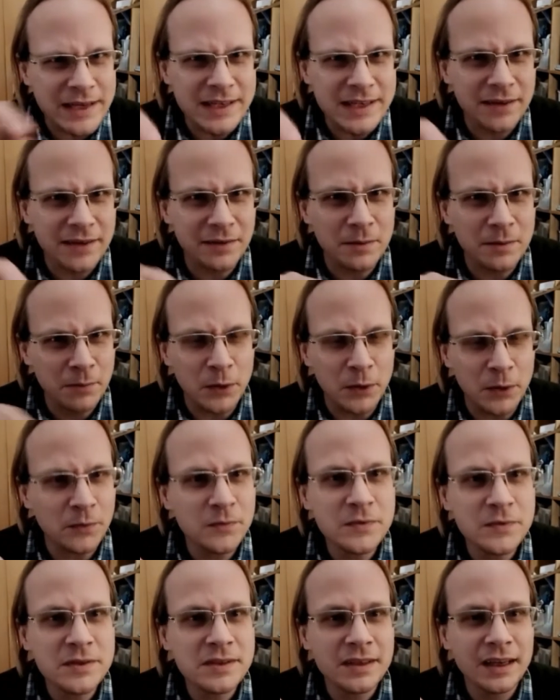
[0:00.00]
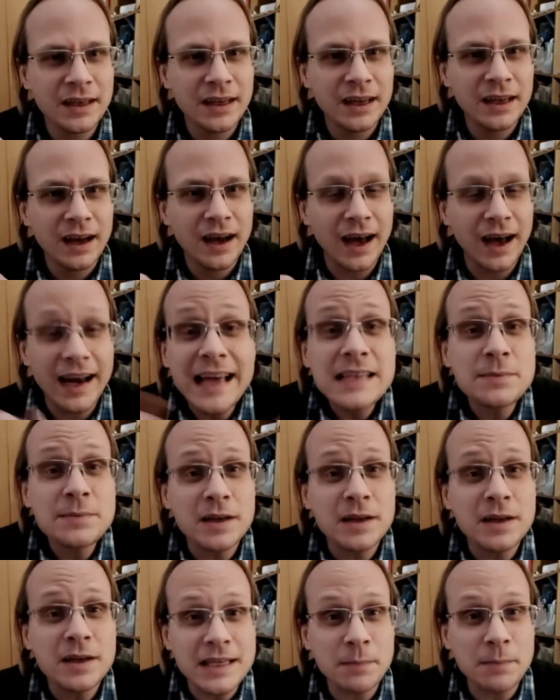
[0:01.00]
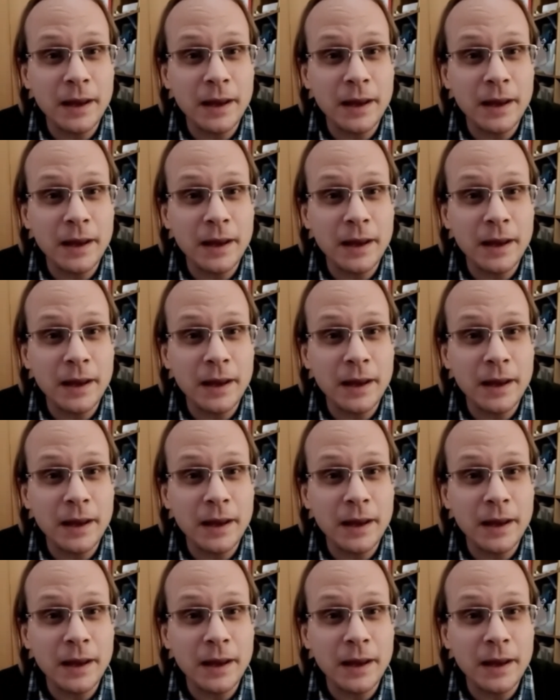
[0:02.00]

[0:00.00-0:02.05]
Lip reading: each of them moves. An expert chess